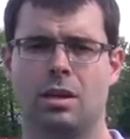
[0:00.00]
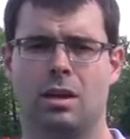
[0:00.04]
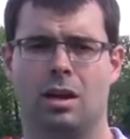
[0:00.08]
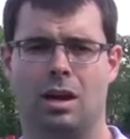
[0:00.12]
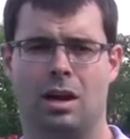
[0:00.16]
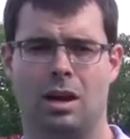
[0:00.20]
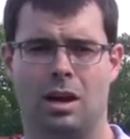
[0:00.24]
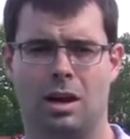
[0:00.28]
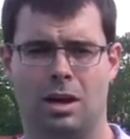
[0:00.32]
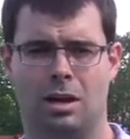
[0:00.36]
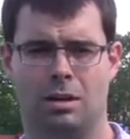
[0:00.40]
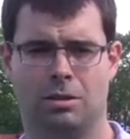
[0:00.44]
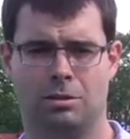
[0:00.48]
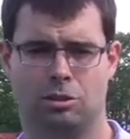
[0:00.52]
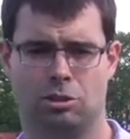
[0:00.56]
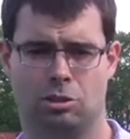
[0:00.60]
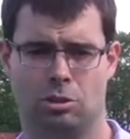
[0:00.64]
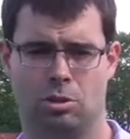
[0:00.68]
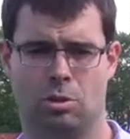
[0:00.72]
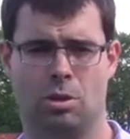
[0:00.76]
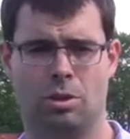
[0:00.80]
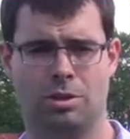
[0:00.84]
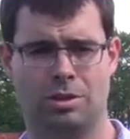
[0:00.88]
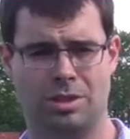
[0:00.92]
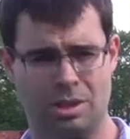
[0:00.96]

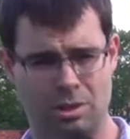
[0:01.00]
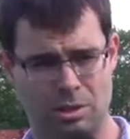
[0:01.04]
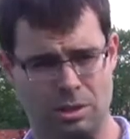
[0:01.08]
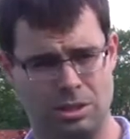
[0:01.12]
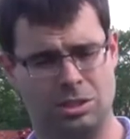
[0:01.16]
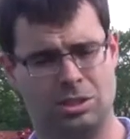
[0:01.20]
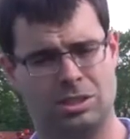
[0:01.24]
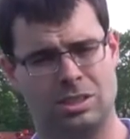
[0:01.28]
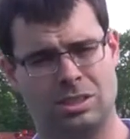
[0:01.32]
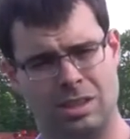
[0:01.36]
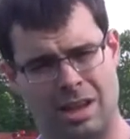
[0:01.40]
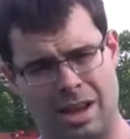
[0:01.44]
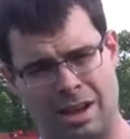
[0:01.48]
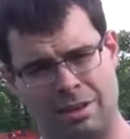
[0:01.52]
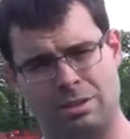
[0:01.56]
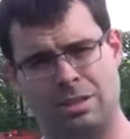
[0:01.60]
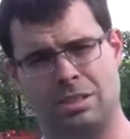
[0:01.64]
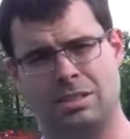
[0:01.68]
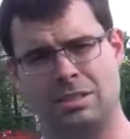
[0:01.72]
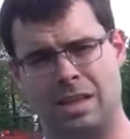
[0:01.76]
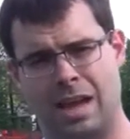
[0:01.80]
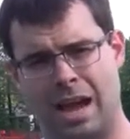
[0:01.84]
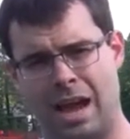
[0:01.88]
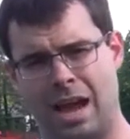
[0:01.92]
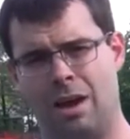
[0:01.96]
So although he
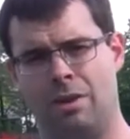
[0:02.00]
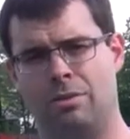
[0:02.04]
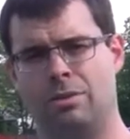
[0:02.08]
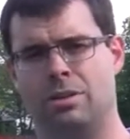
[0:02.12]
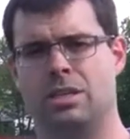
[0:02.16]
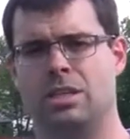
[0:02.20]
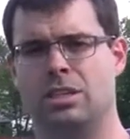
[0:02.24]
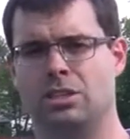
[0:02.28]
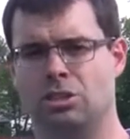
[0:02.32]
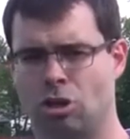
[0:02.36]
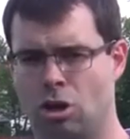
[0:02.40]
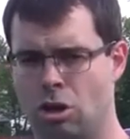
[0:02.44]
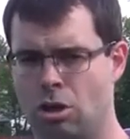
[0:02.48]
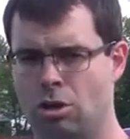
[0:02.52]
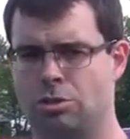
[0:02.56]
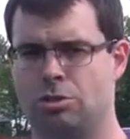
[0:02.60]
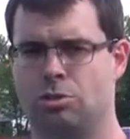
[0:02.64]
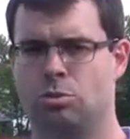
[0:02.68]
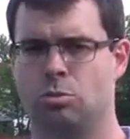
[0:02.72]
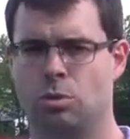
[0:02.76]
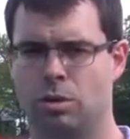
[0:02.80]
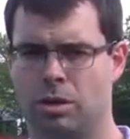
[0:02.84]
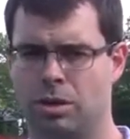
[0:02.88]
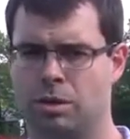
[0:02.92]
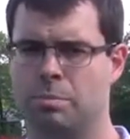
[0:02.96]
sounded down, he's also
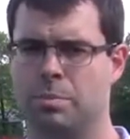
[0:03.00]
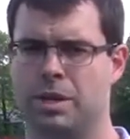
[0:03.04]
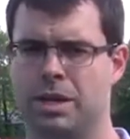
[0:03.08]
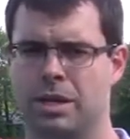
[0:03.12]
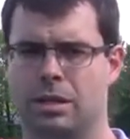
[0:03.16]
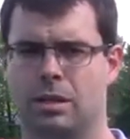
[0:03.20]
wanted to make